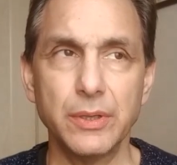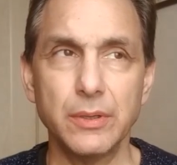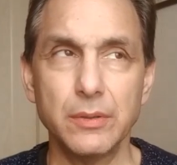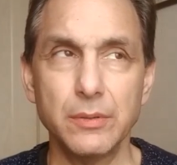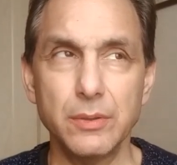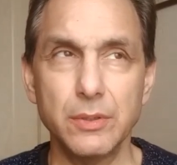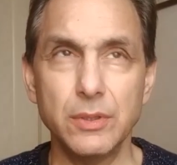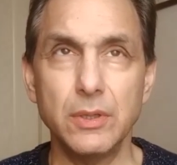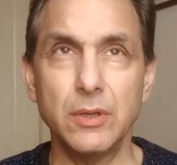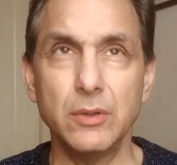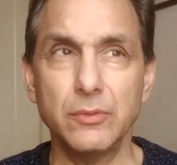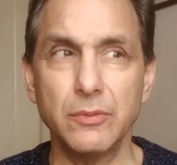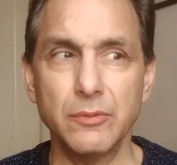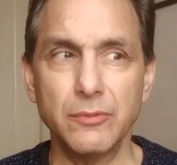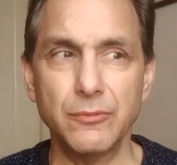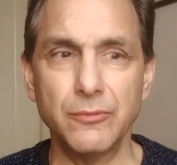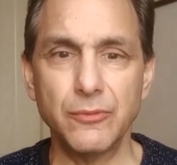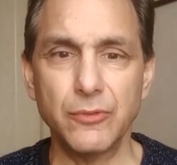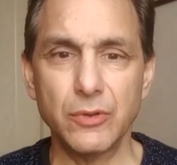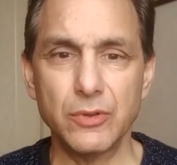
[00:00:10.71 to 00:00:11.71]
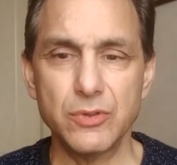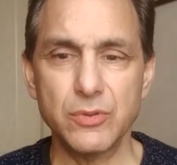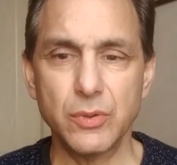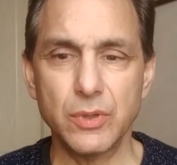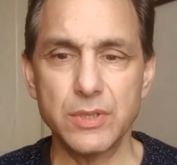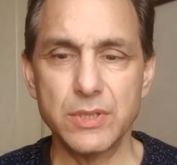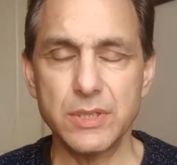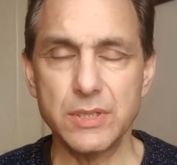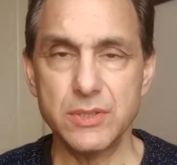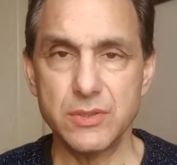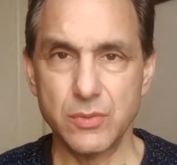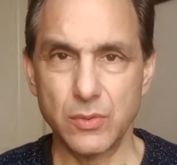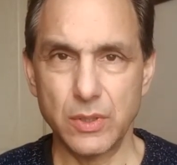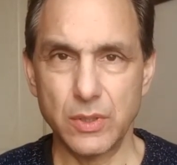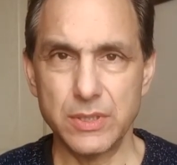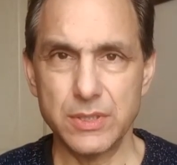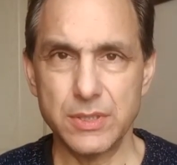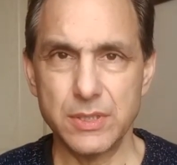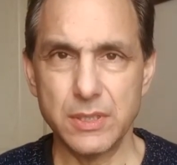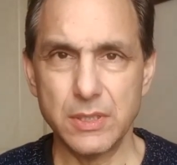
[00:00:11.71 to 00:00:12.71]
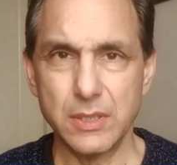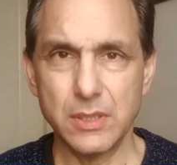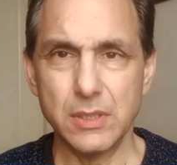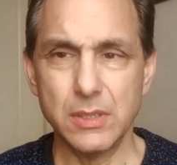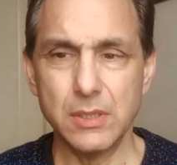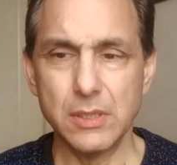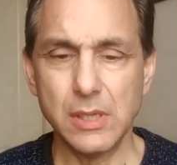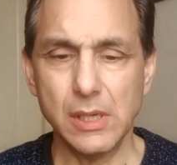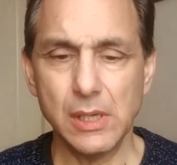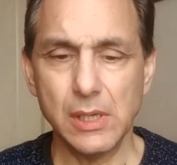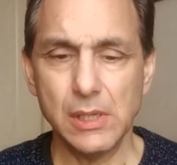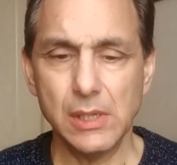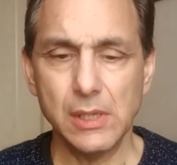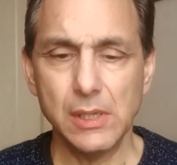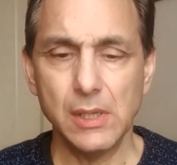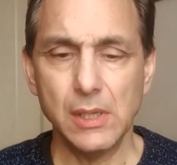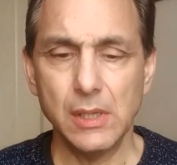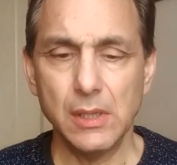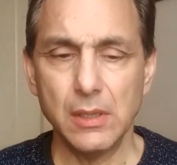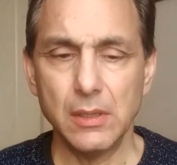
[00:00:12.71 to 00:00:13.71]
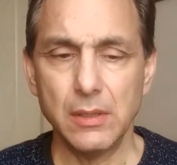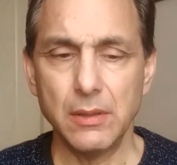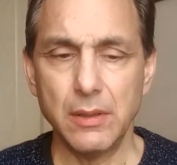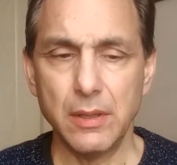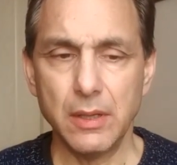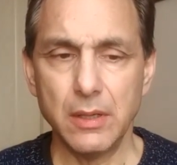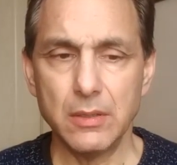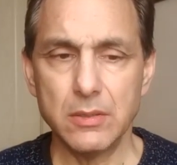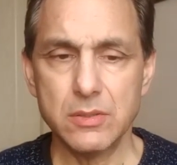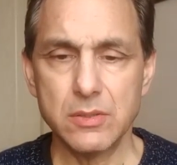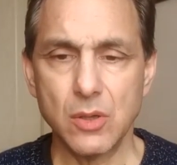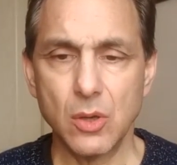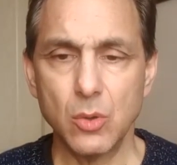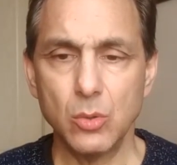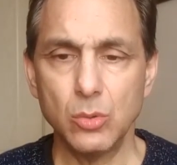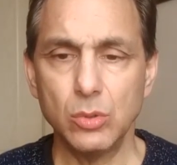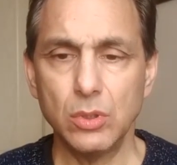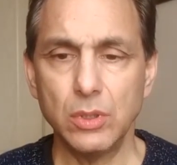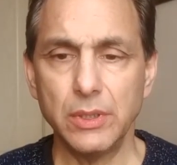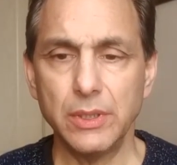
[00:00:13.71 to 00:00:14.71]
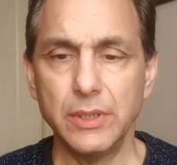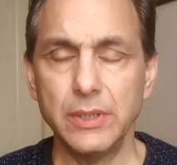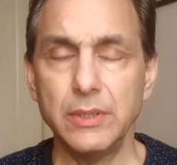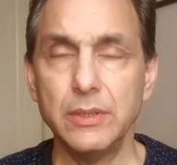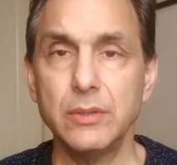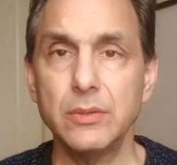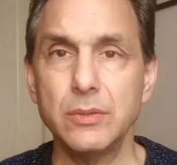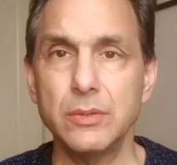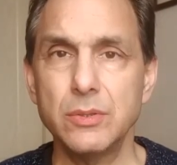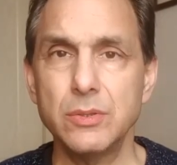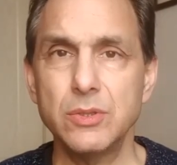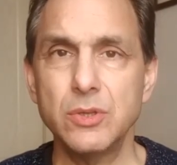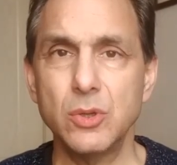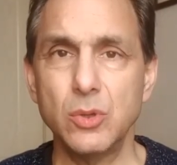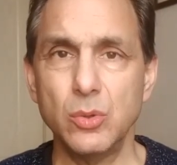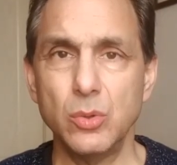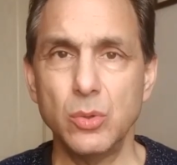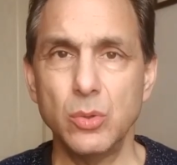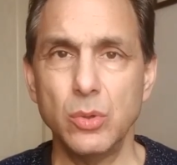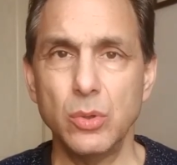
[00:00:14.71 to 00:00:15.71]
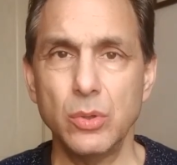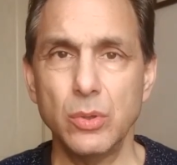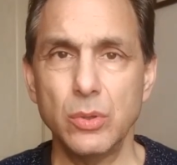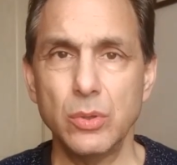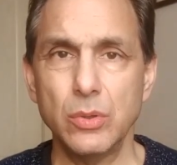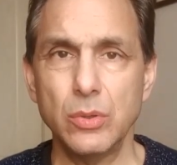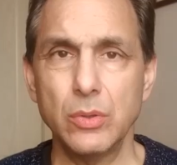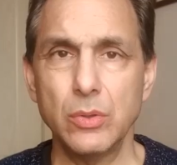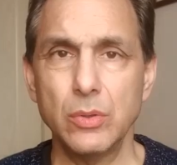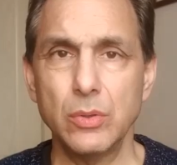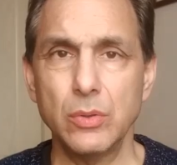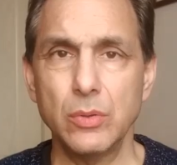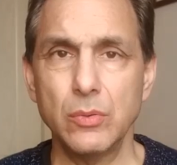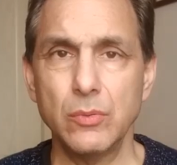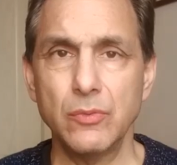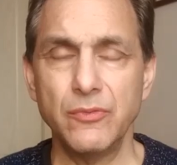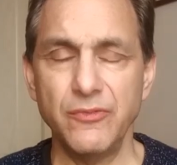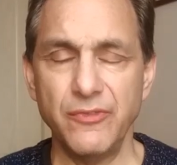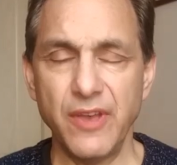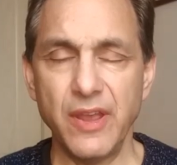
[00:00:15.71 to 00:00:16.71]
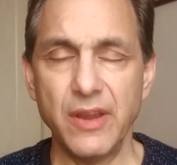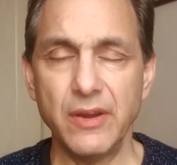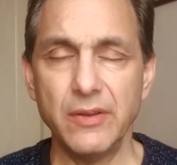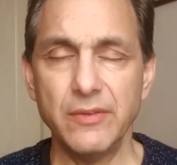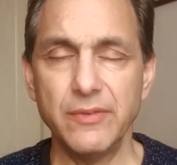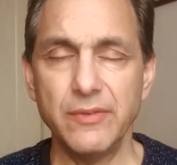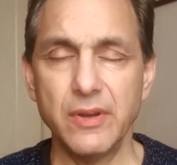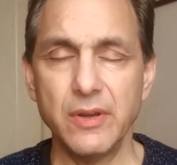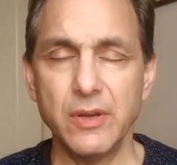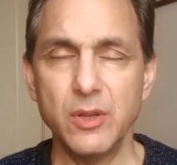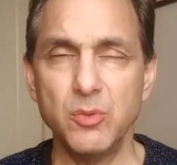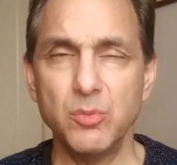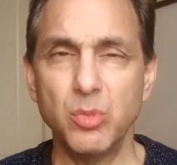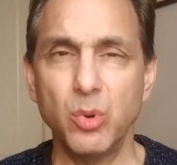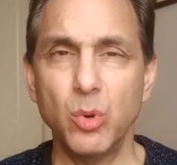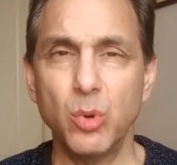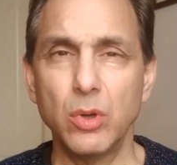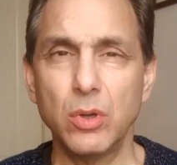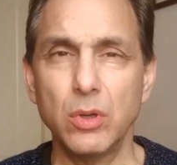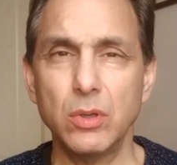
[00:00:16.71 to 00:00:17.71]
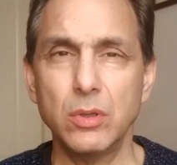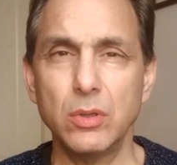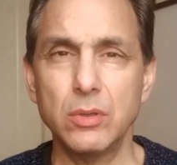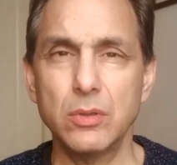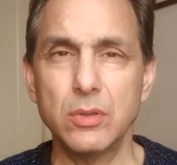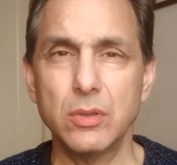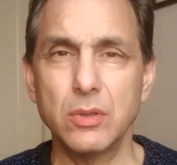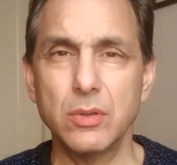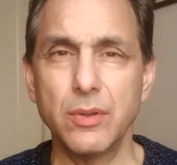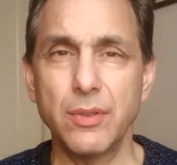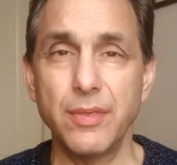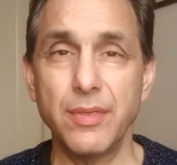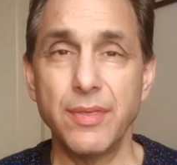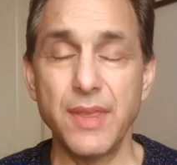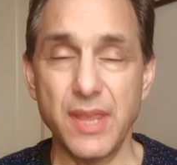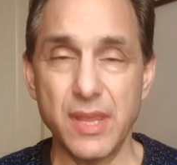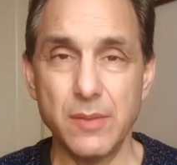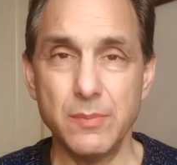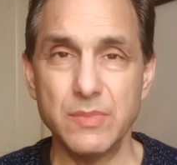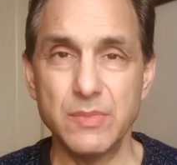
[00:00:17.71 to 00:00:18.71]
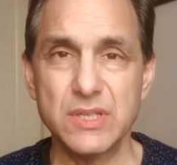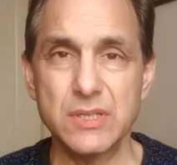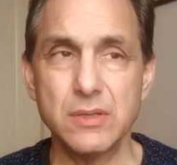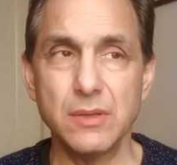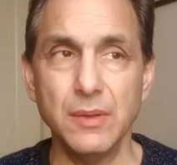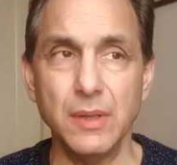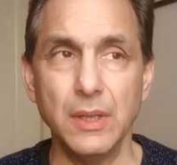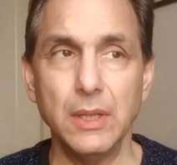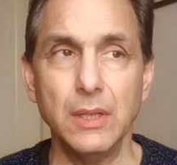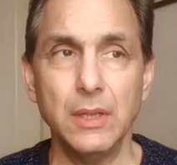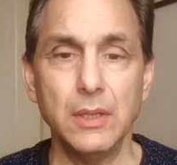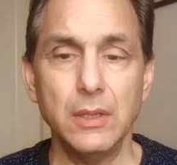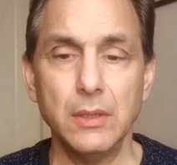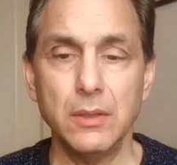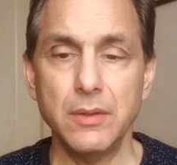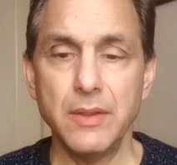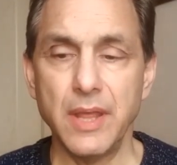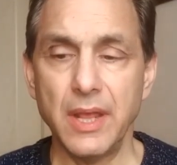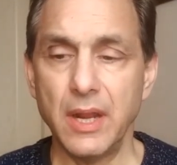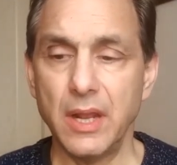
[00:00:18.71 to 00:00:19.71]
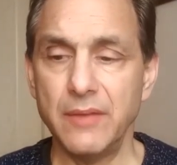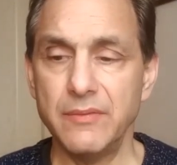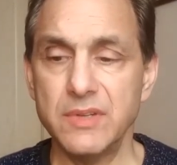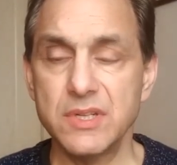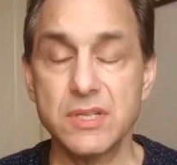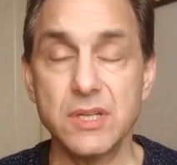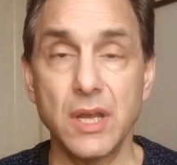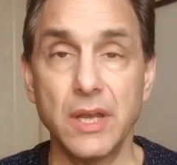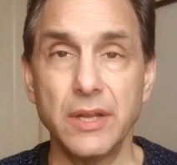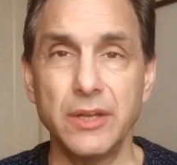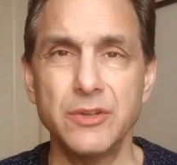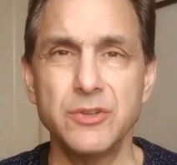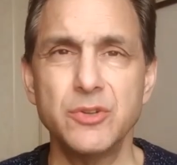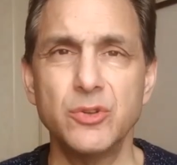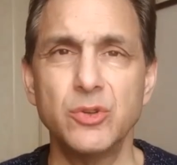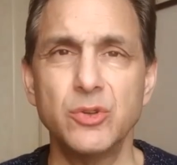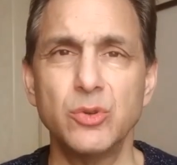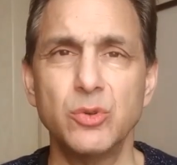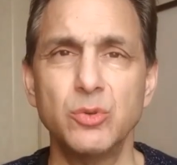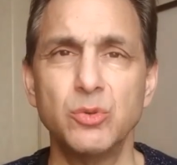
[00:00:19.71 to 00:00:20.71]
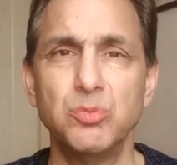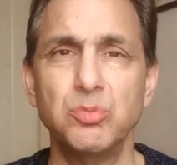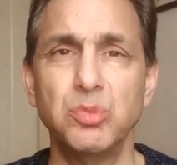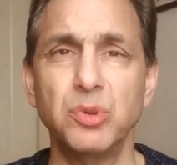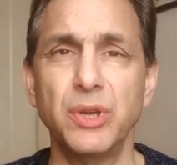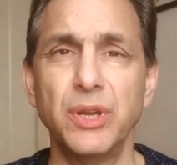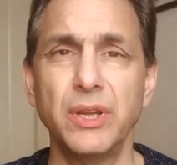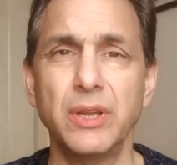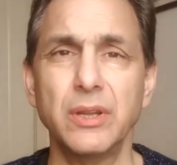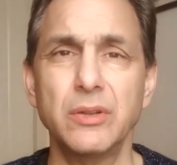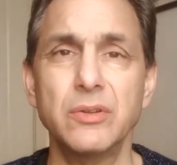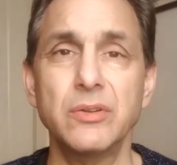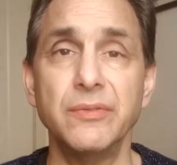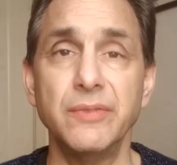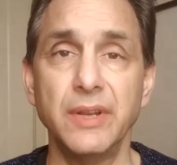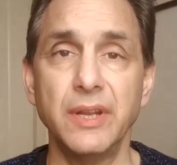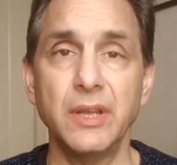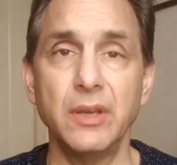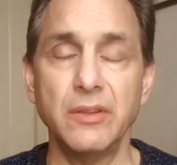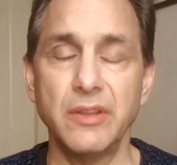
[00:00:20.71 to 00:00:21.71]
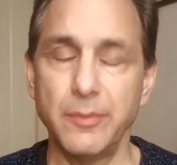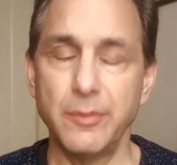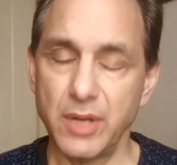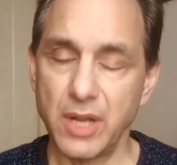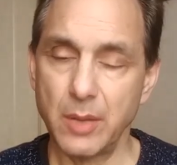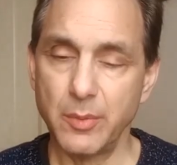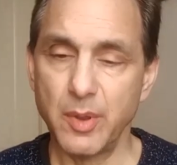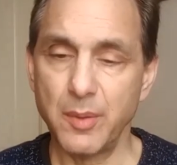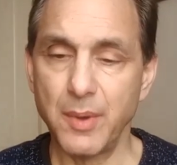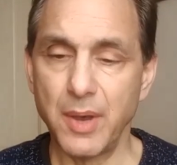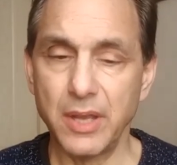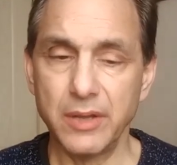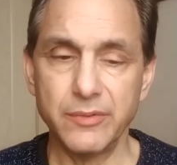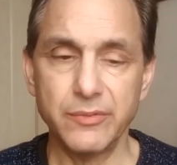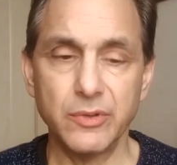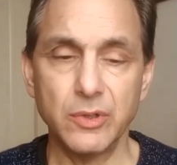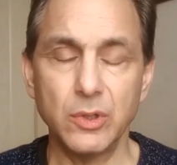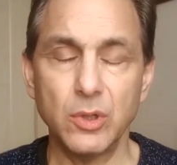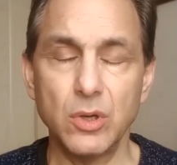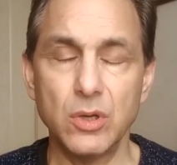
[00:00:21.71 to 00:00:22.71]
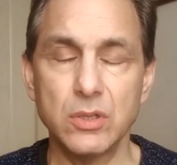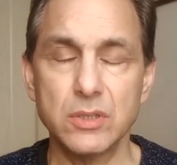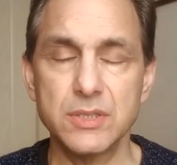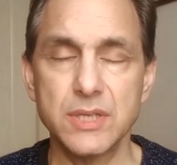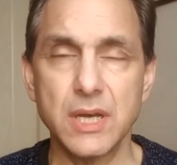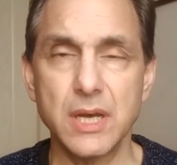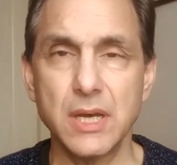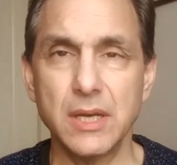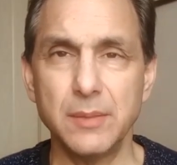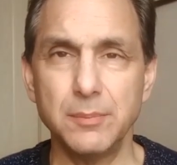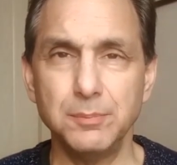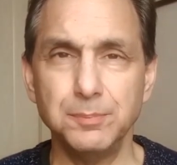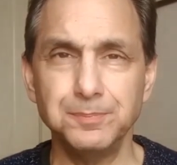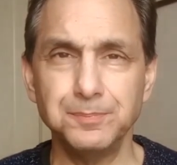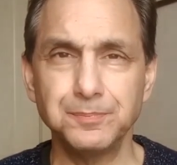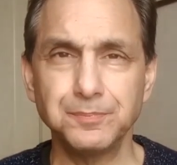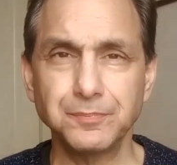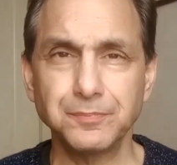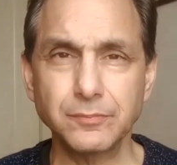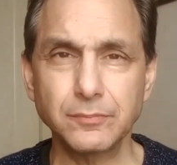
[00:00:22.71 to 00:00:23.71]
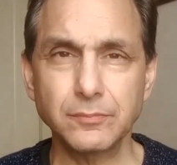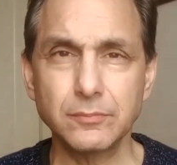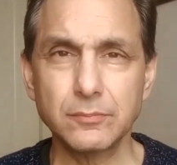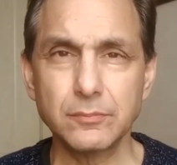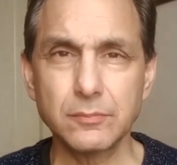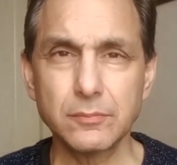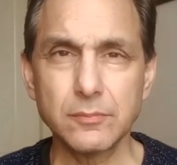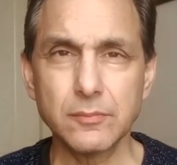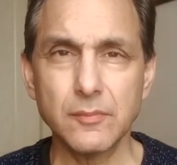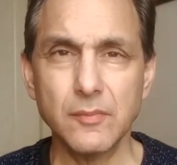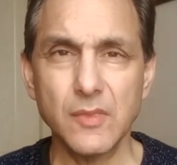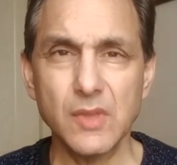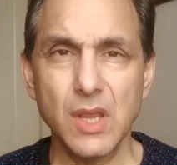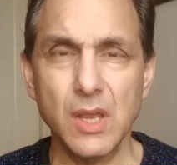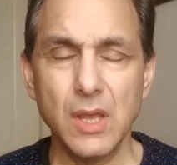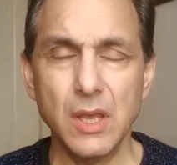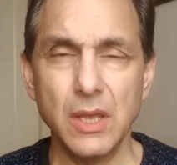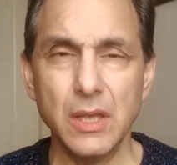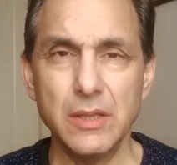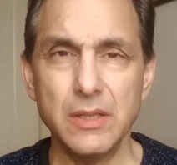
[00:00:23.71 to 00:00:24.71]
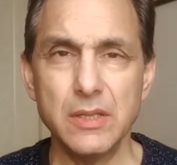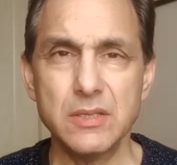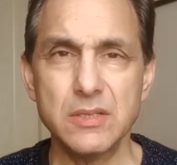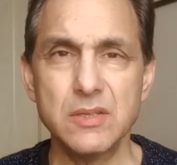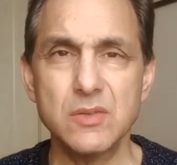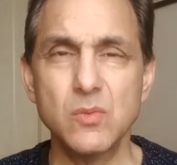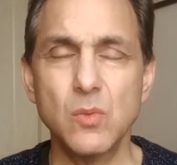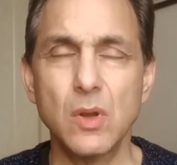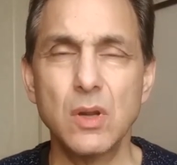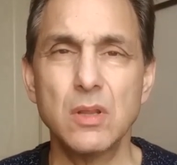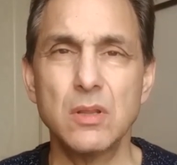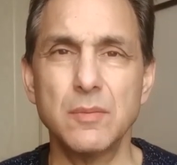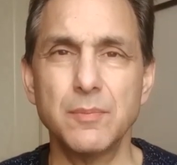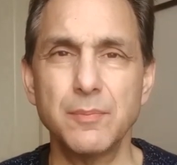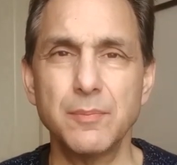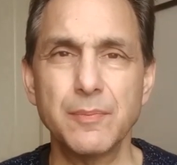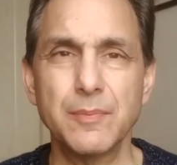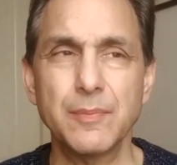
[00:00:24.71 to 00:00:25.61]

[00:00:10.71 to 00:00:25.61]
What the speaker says: here. You know, for 2020, there's only two very, very important themes that I've decided to bring to video. They've been on my mind for a long time, and this is one of them.